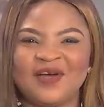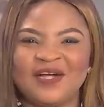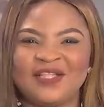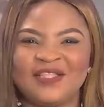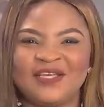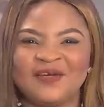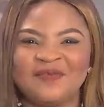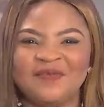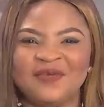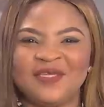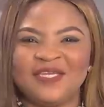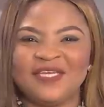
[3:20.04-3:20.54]
the
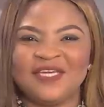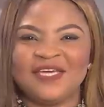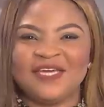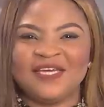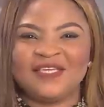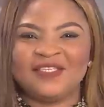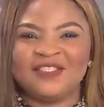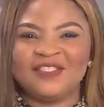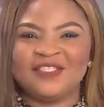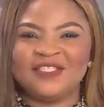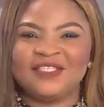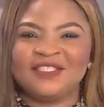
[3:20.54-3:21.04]

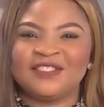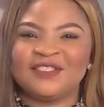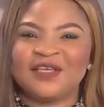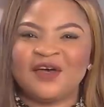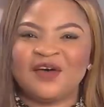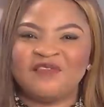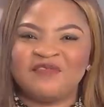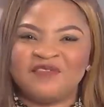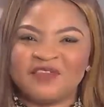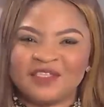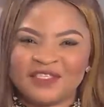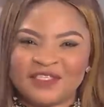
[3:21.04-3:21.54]
communications
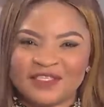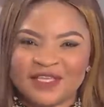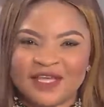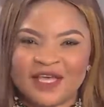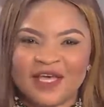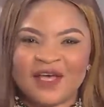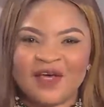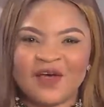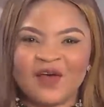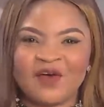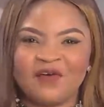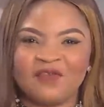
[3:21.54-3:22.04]
officer
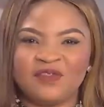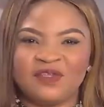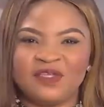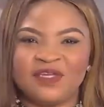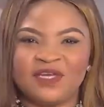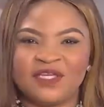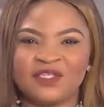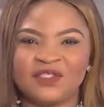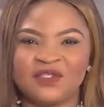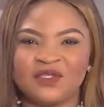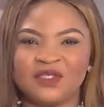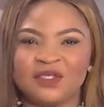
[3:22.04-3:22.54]
of the
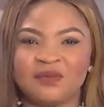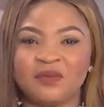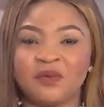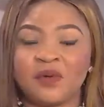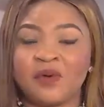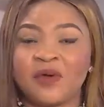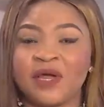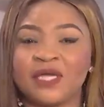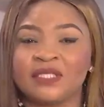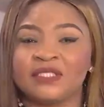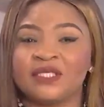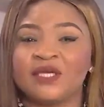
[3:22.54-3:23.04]
National
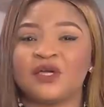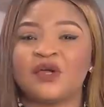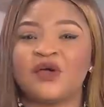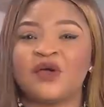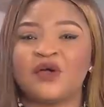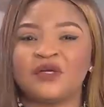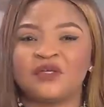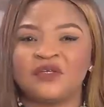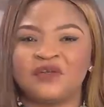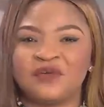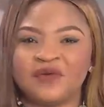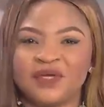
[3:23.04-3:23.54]
Democratic
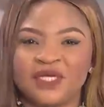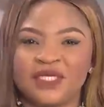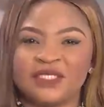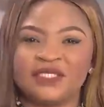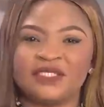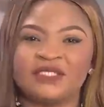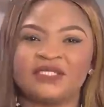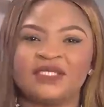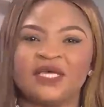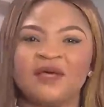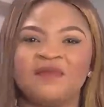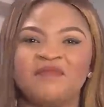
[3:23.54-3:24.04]
Congress,
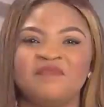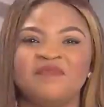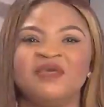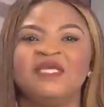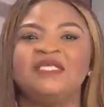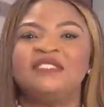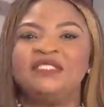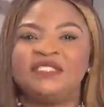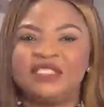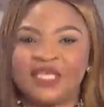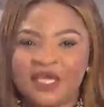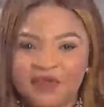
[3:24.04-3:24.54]
Sammy
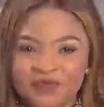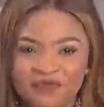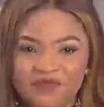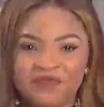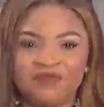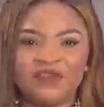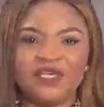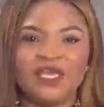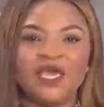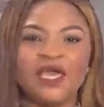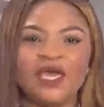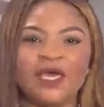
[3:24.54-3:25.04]

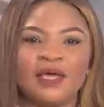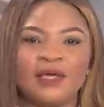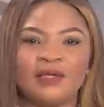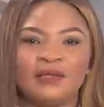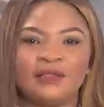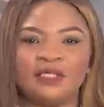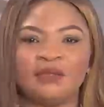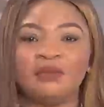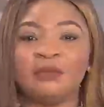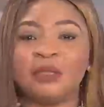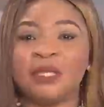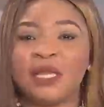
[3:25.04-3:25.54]
Gyamfi, held
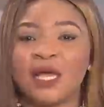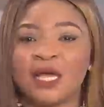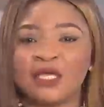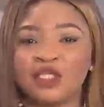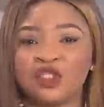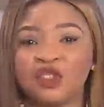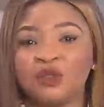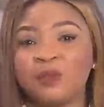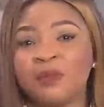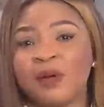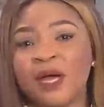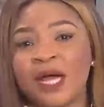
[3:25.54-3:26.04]
a
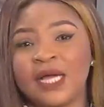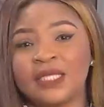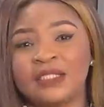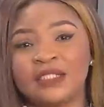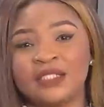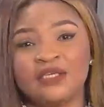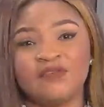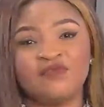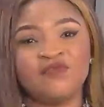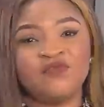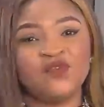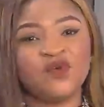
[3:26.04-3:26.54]
plush
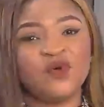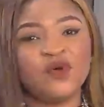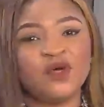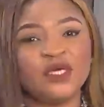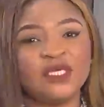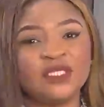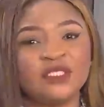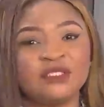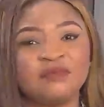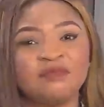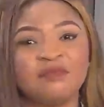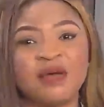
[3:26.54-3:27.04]
party for
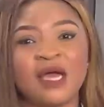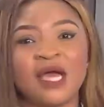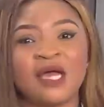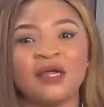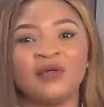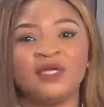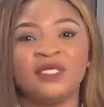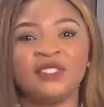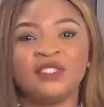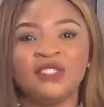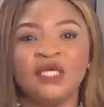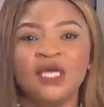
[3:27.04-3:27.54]
his
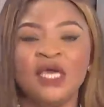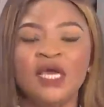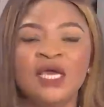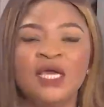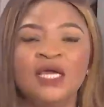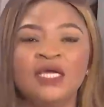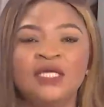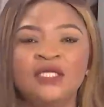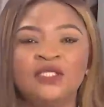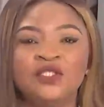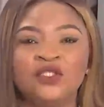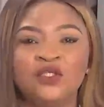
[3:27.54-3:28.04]
marriage
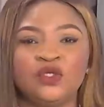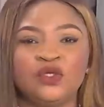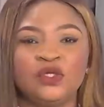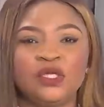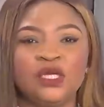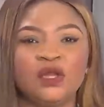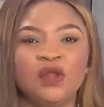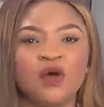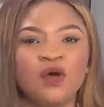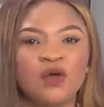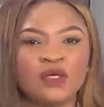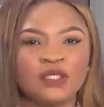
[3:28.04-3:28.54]
to
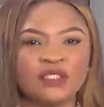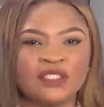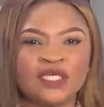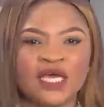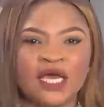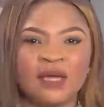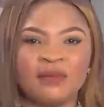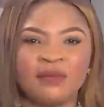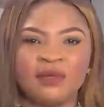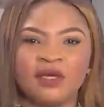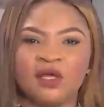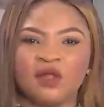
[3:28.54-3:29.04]

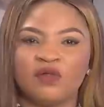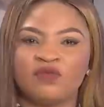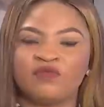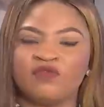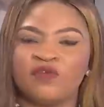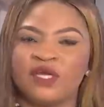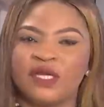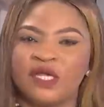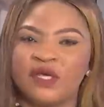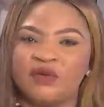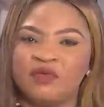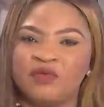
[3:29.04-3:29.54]
longtime
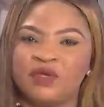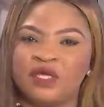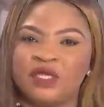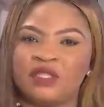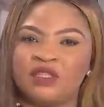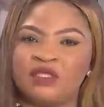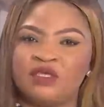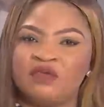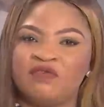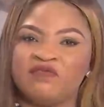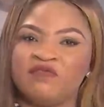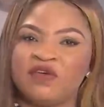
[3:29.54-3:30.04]
girlfriend Irene.
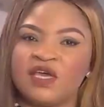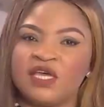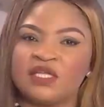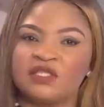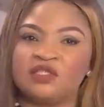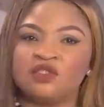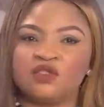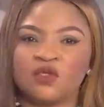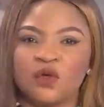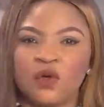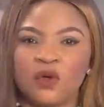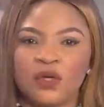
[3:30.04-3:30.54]
The event
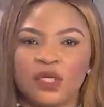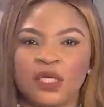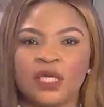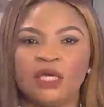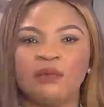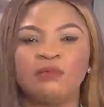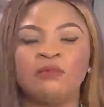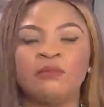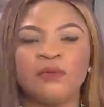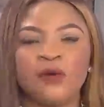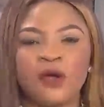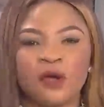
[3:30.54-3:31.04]
saw
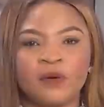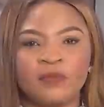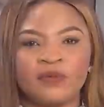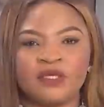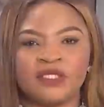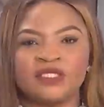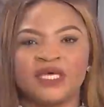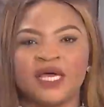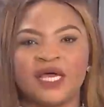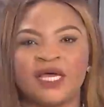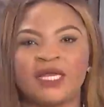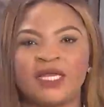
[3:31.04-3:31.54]
King Promise,
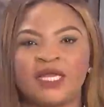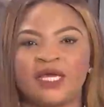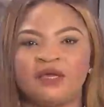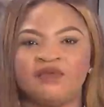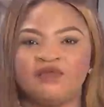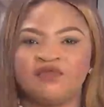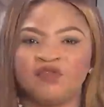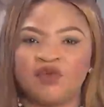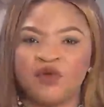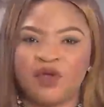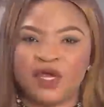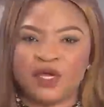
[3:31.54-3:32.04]
High
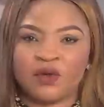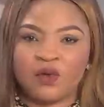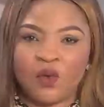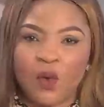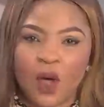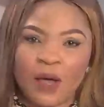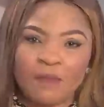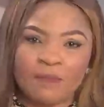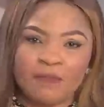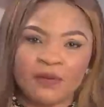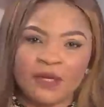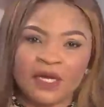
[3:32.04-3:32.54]
Life Great
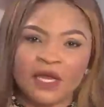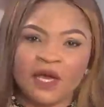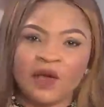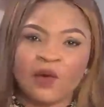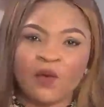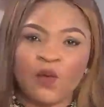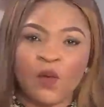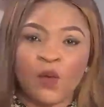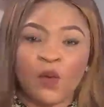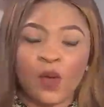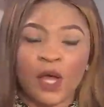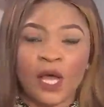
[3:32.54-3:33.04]
Kwabena
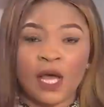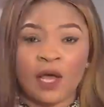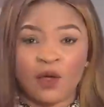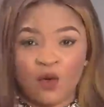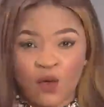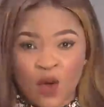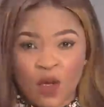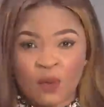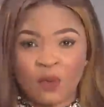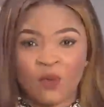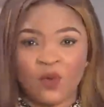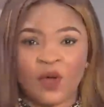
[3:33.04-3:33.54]

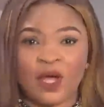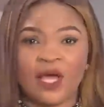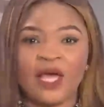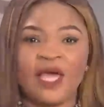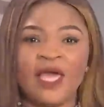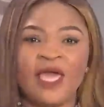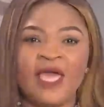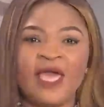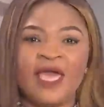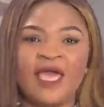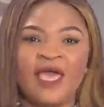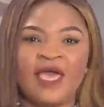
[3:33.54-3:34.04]
uh,
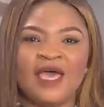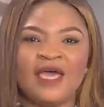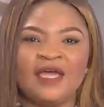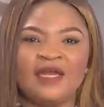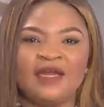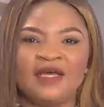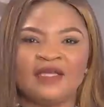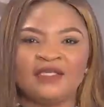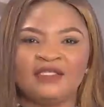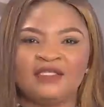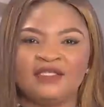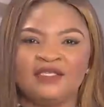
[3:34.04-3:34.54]
and
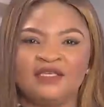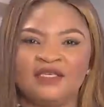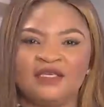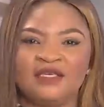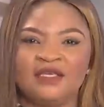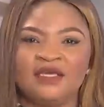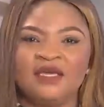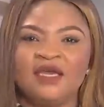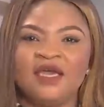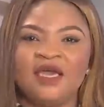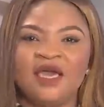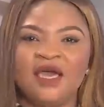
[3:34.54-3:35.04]
Nacee
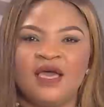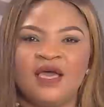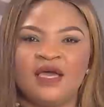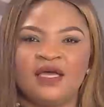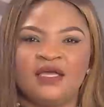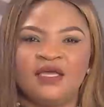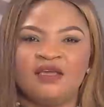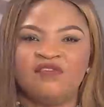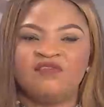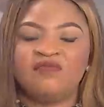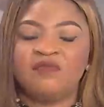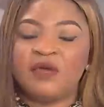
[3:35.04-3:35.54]
uh,
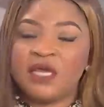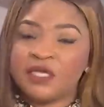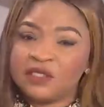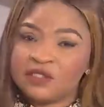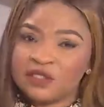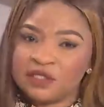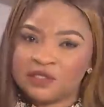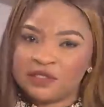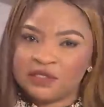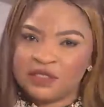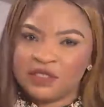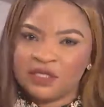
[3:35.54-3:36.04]
give
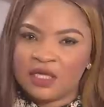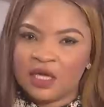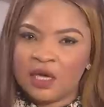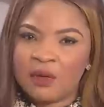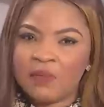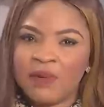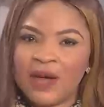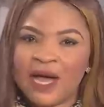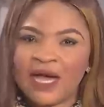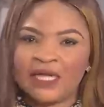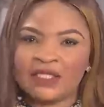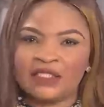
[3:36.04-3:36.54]
patrons a
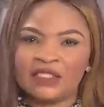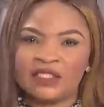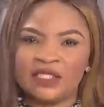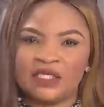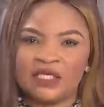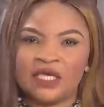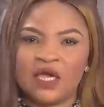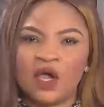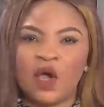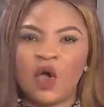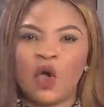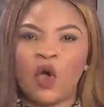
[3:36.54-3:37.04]

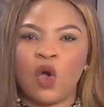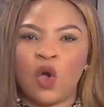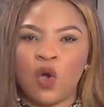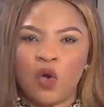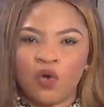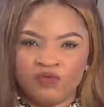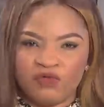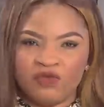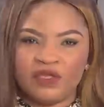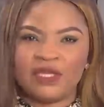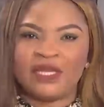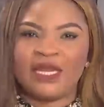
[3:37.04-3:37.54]
party
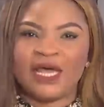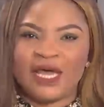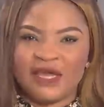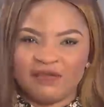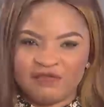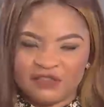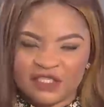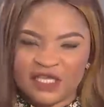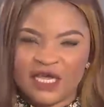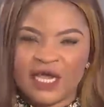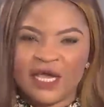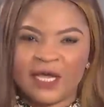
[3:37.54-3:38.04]
of a
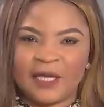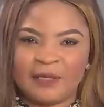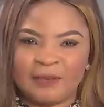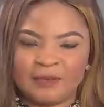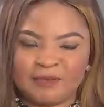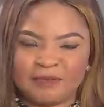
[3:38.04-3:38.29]
lifetime.